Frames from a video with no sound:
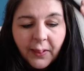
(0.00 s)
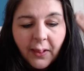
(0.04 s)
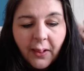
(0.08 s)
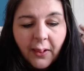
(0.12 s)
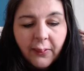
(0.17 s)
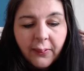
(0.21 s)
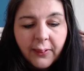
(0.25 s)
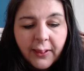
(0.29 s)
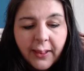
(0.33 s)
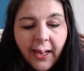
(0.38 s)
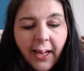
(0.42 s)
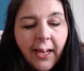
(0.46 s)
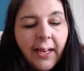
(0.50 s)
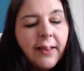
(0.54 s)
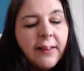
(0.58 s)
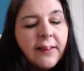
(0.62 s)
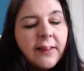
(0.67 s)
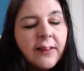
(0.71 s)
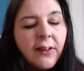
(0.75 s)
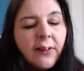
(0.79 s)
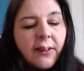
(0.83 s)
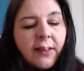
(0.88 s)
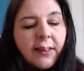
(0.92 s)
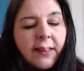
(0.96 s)
Okay,
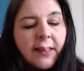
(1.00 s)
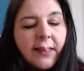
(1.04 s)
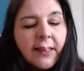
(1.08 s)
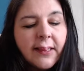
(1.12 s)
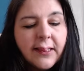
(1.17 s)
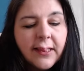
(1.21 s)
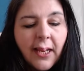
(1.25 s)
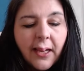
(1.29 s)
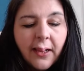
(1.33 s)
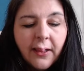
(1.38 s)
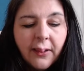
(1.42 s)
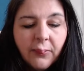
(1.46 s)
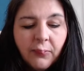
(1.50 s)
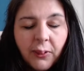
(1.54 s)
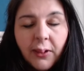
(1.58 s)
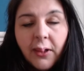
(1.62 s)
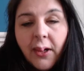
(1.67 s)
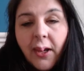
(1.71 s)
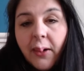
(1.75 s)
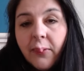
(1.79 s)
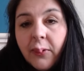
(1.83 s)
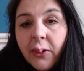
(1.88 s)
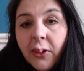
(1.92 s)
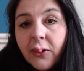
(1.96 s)
so the second one
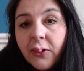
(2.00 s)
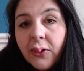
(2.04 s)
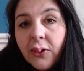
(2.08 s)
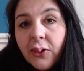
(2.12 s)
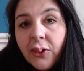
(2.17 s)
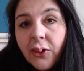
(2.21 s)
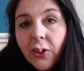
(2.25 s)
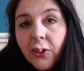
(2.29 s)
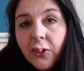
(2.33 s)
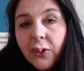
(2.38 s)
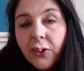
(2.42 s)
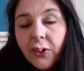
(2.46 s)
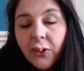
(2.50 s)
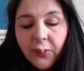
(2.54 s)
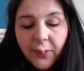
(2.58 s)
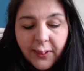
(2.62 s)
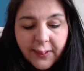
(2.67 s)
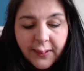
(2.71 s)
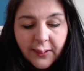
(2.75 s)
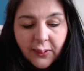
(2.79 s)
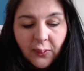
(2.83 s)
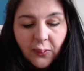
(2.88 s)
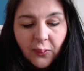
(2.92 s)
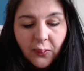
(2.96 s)
I'm going to show you
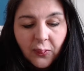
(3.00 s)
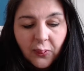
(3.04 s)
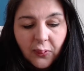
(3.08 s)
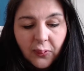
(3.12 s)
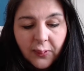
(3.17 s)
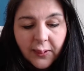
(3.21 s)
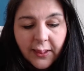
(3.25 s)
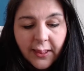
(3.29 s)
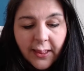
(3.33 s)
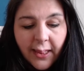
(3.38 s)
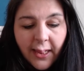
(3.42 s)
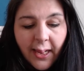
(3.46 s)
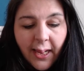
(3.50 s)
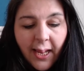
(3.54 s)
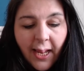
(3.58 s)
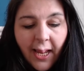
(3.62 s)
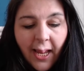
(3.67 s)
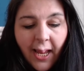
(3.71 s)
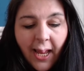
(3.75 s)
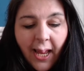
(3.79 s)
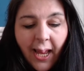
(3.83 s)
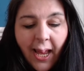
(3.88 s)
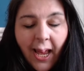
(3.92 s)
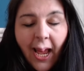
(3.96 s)
is called
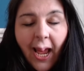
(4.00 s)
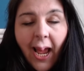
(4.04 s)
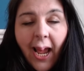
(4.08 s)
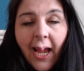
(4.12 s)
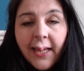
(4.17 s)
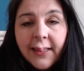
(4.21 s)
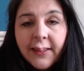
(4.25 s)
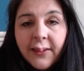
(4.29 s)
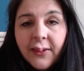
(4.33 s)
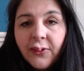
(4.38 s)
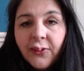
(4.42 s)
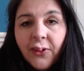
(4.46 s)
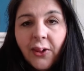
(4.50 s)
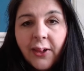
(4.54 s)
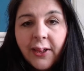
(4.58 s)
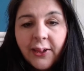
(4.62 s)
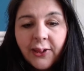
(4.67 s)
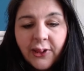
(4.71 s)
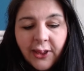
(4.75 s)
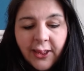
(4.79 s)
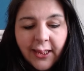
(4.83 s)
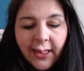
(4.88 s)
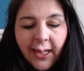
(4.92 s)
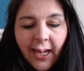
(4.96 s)

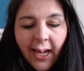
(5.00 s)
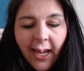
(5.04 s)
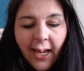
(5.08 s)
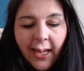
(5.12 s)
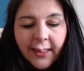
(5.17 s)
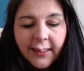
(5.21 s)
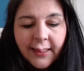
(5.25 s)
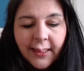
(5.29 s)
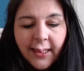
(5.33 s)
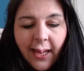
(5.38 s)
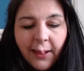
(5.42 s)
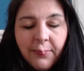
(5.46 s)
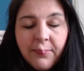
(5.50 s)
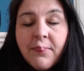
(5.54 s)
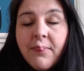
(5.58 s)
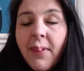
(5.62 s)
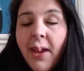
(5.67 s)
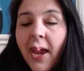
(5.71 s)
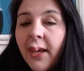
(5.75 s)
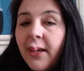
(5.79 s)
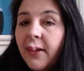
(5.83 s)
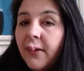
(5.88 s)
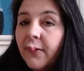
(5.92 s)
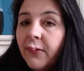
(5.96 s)
Astrology Cat, and
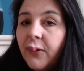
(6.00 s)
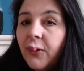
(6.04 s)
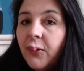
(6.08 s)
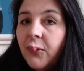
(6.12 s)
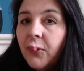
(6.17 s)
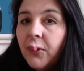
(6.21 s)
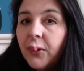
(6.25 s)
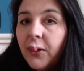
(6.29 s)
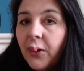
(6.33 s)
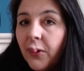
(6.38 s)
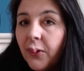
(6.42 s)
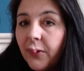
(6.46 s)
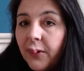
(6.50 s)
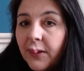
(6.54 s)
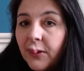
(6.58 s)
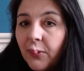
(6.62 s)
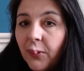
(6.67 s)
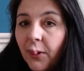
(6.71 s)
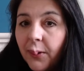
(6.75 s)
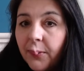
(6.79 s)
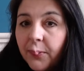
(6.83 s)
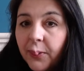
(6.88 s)
many of you will know this one